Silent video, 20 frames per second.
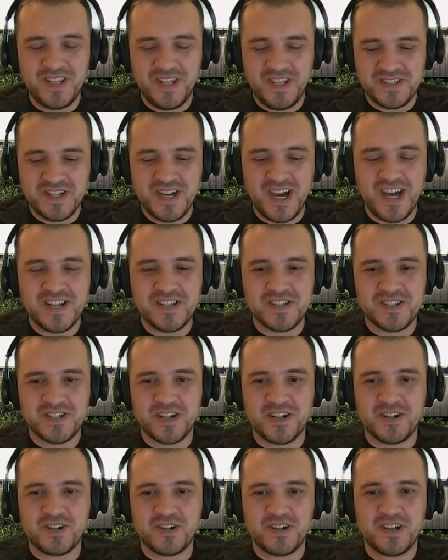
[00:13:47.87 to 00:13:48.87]
These guys
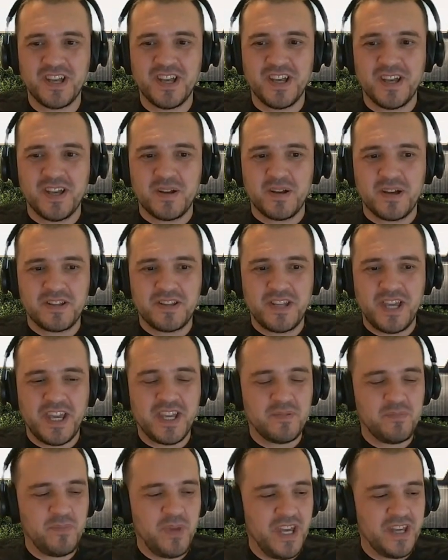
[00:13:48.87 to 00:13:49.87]
are they
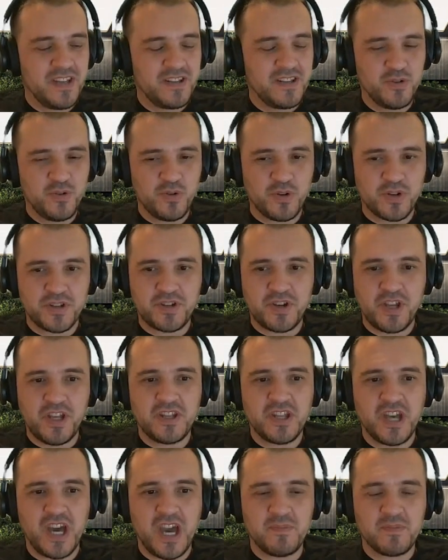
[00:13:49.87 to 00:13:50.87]
can make two or
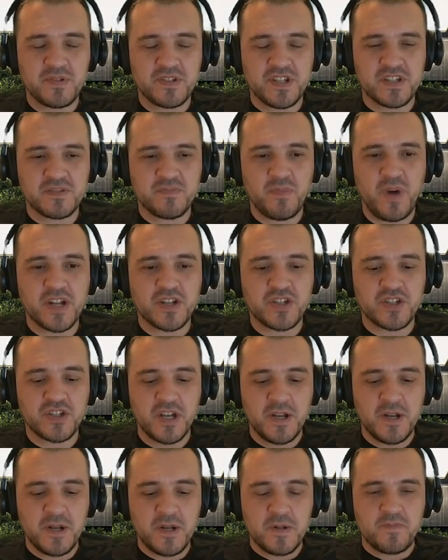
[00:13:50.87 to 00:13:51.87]
three times as much."